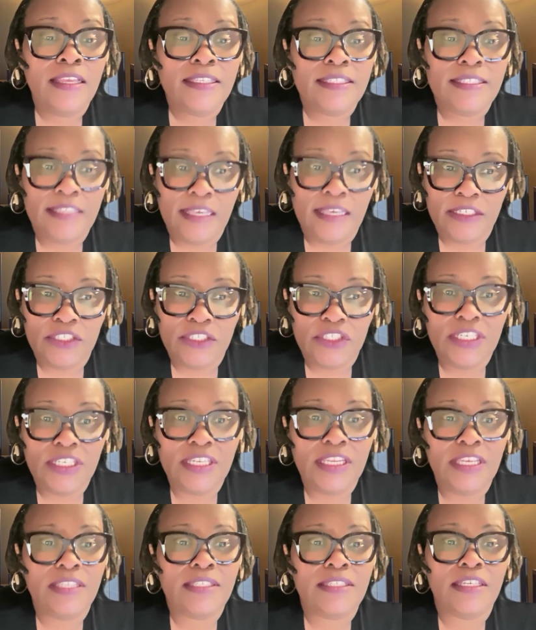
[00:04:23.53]

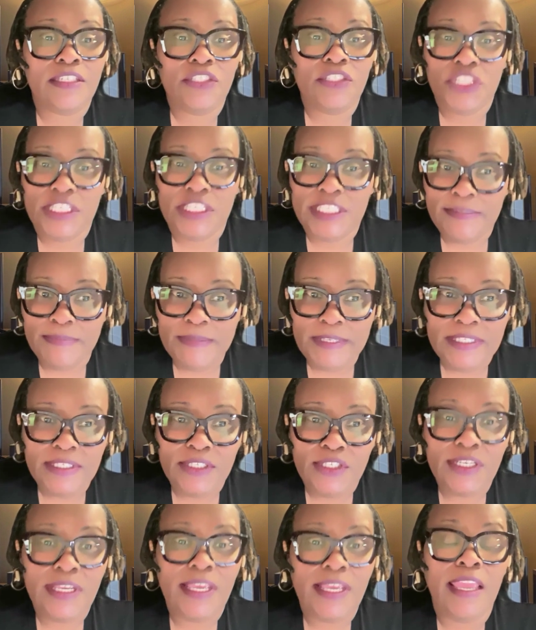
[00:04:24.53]
section is adjustments
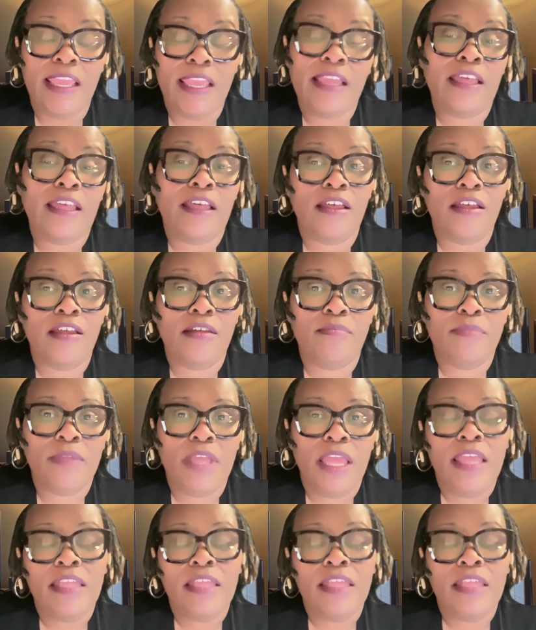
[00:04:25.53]
to income.